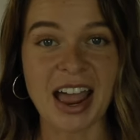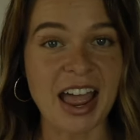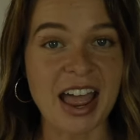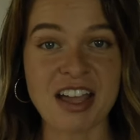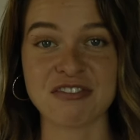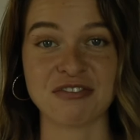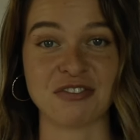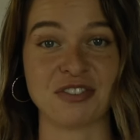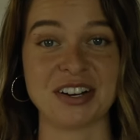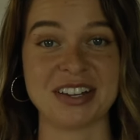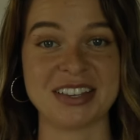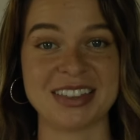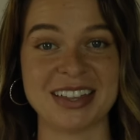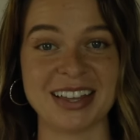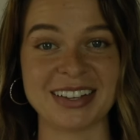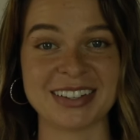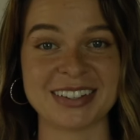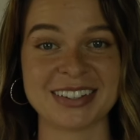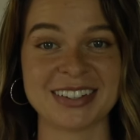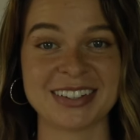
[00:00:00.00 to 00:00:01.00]

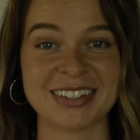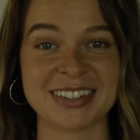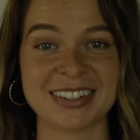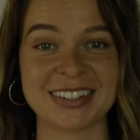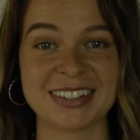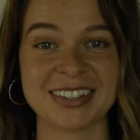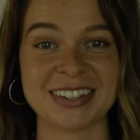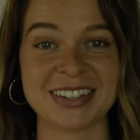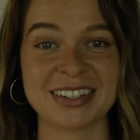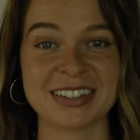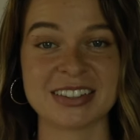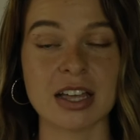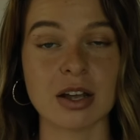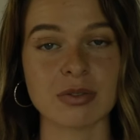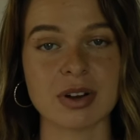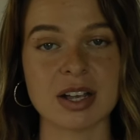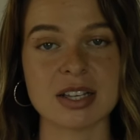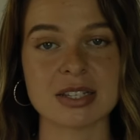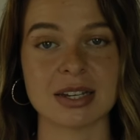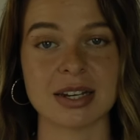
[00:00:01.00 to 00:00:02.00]
everything
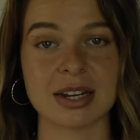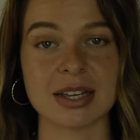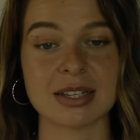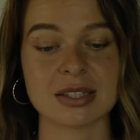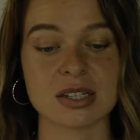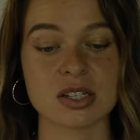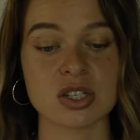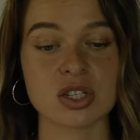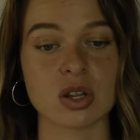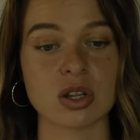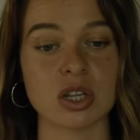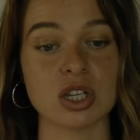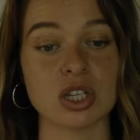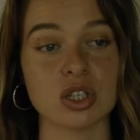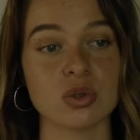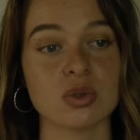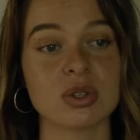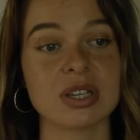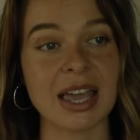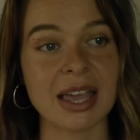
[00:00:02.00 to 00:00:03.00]
that resonates so that
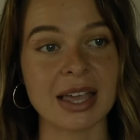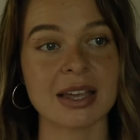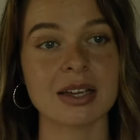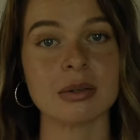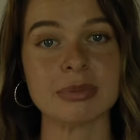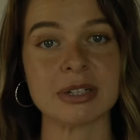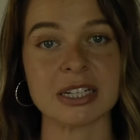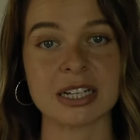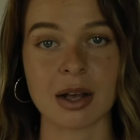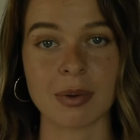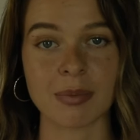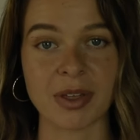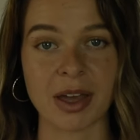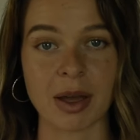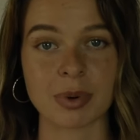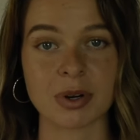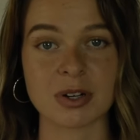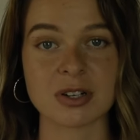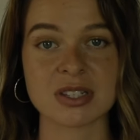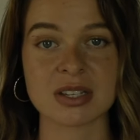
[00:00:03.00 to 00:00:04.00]
you can become
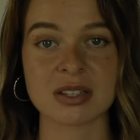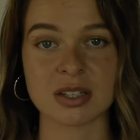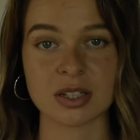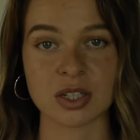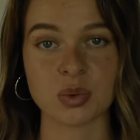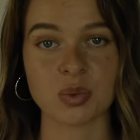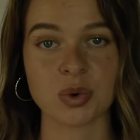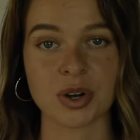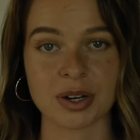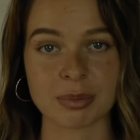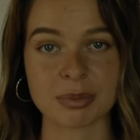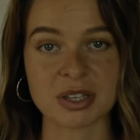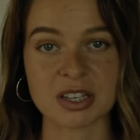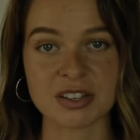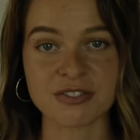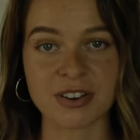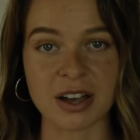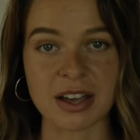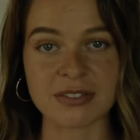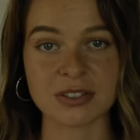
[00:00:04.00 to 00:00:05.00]
that person that you want to
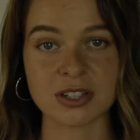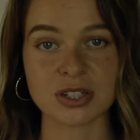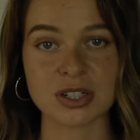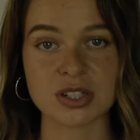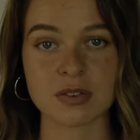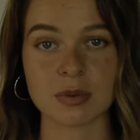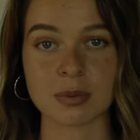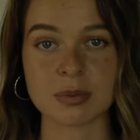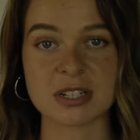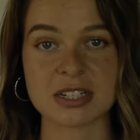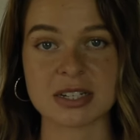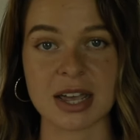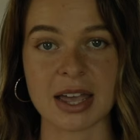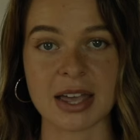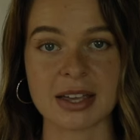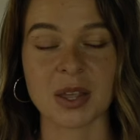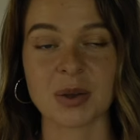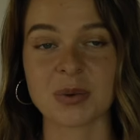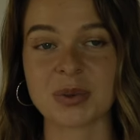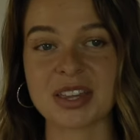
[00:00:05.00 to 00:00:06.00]
be five years from
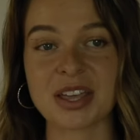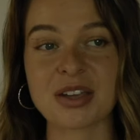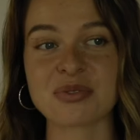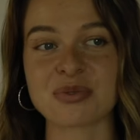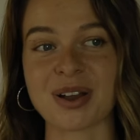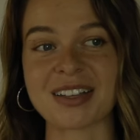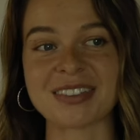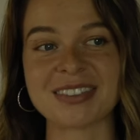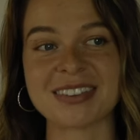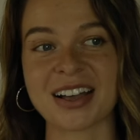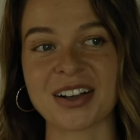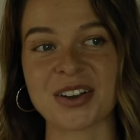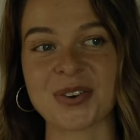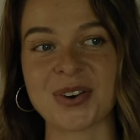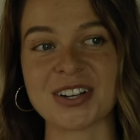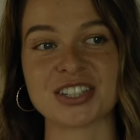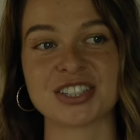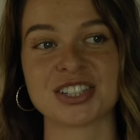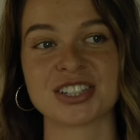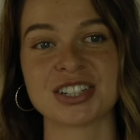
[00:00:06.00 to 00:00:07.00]
today. When they read that
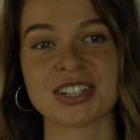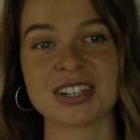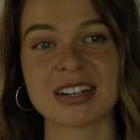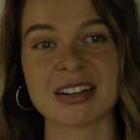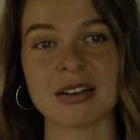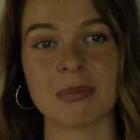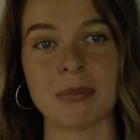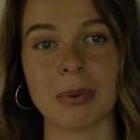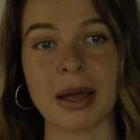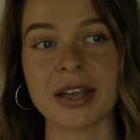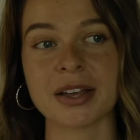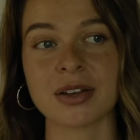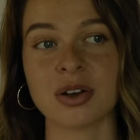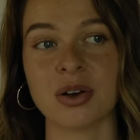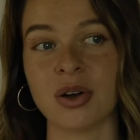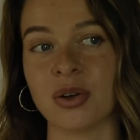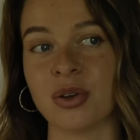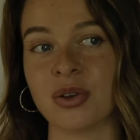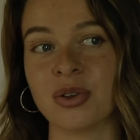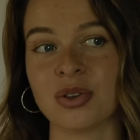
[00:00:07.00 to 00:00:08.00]
question, my
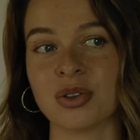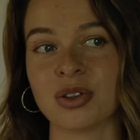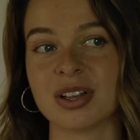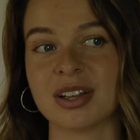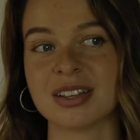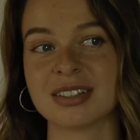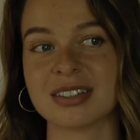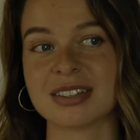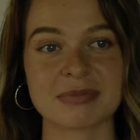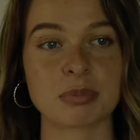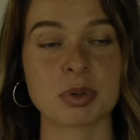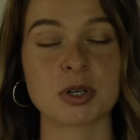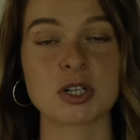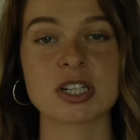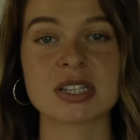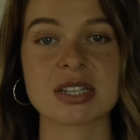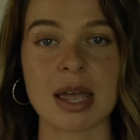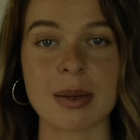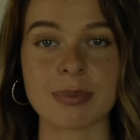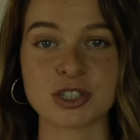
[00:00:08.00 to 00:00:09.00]
whole
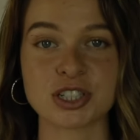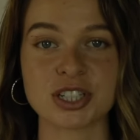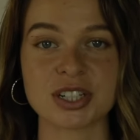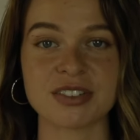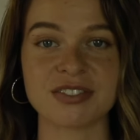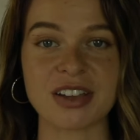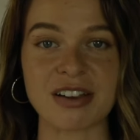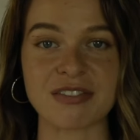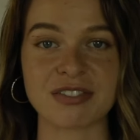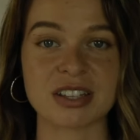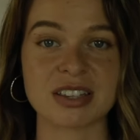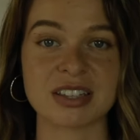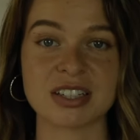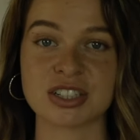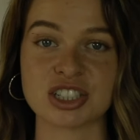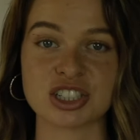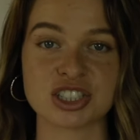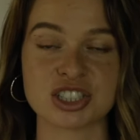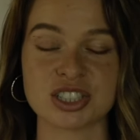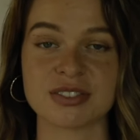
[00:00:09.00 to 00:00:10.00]
perception of
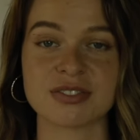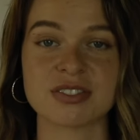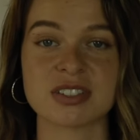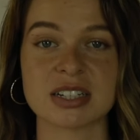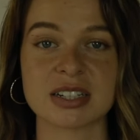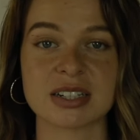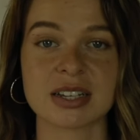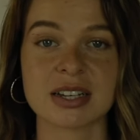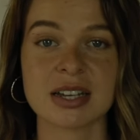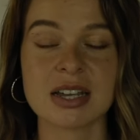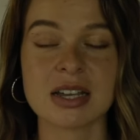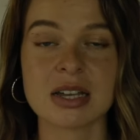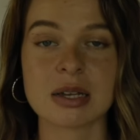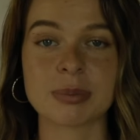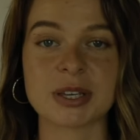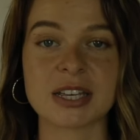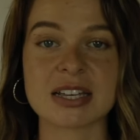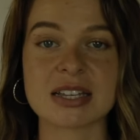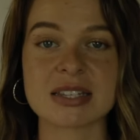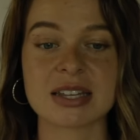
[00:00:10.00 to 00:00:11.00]
everything shifted
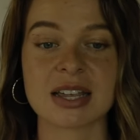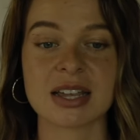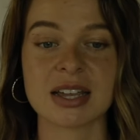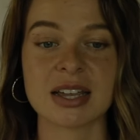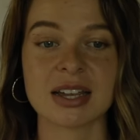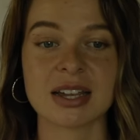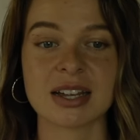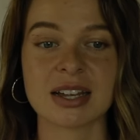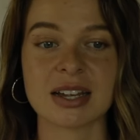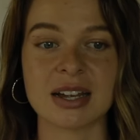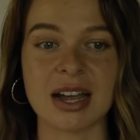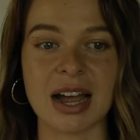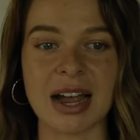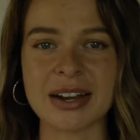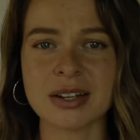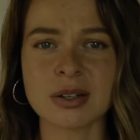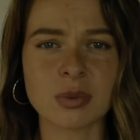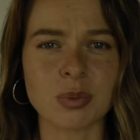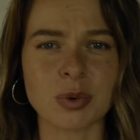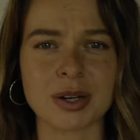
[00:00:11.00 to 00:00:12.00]
because
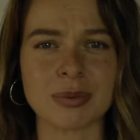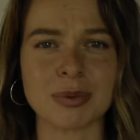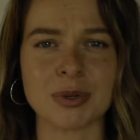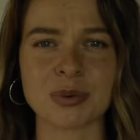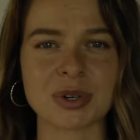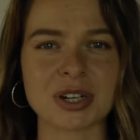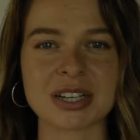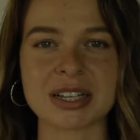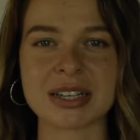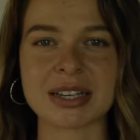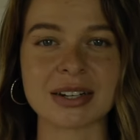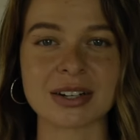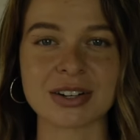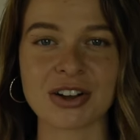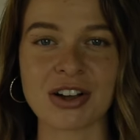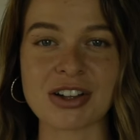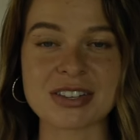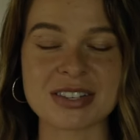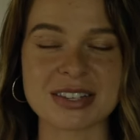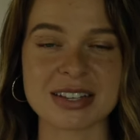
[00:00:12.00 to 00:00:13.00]
I didn't want to be working at a
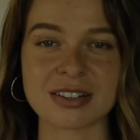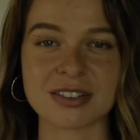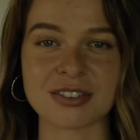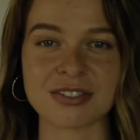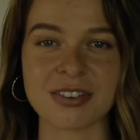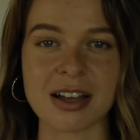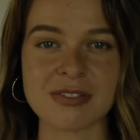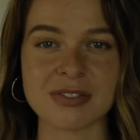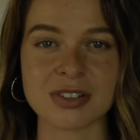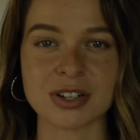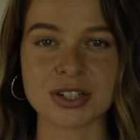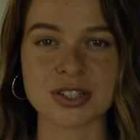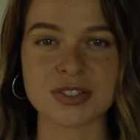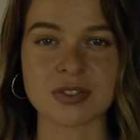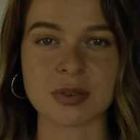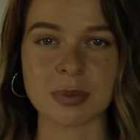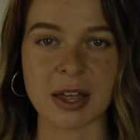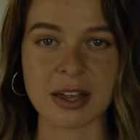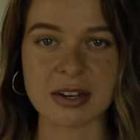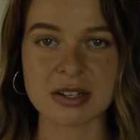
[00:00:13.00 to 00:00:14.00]
call center five years
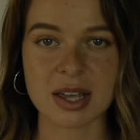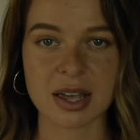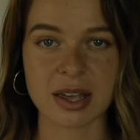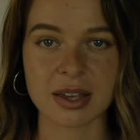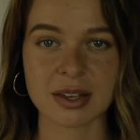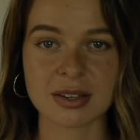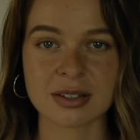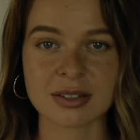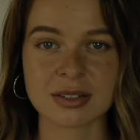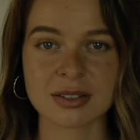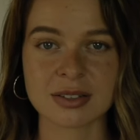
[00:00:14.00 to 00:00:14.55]
from that day.